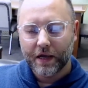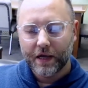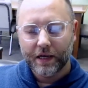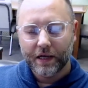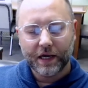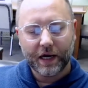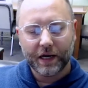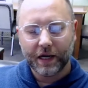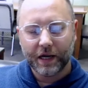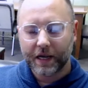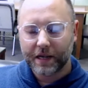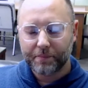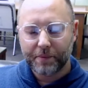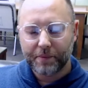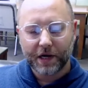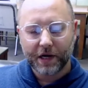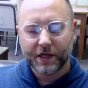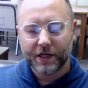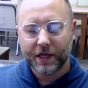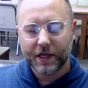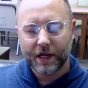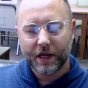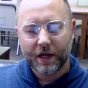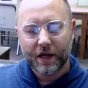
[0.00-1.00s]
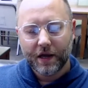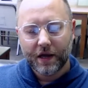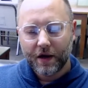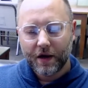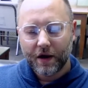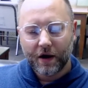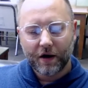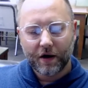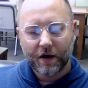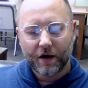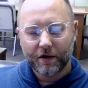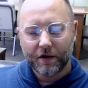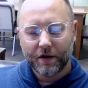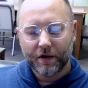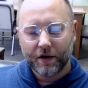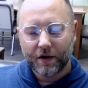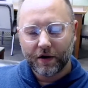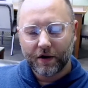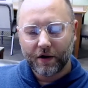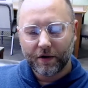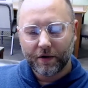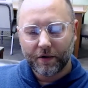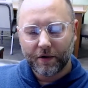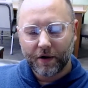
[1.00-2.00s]
not expecting our
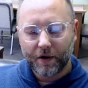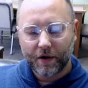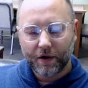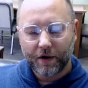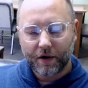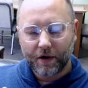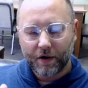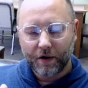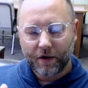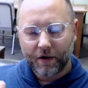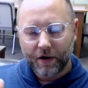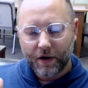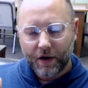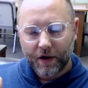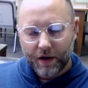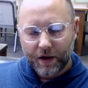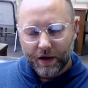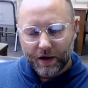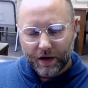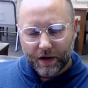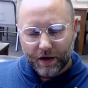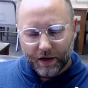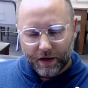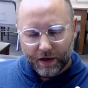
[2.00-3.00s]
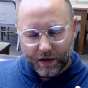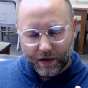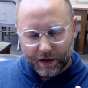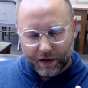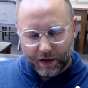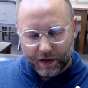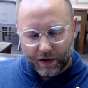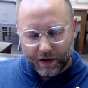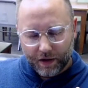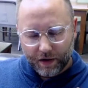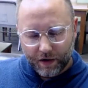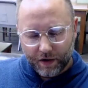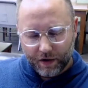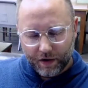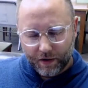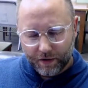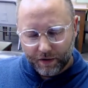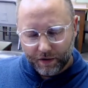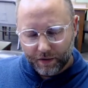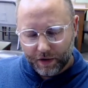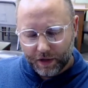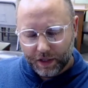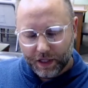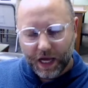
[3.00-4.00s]
our our our, uh, uh our
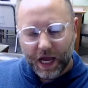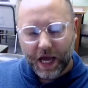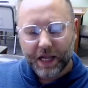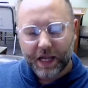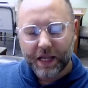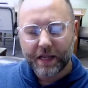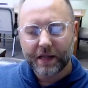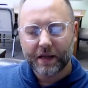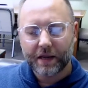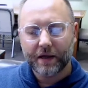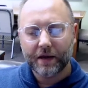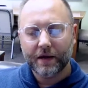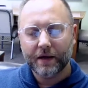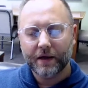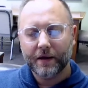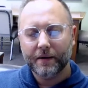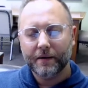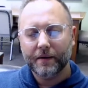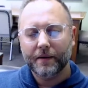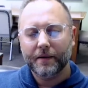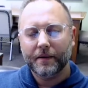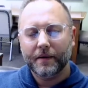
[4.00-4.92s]
class uh,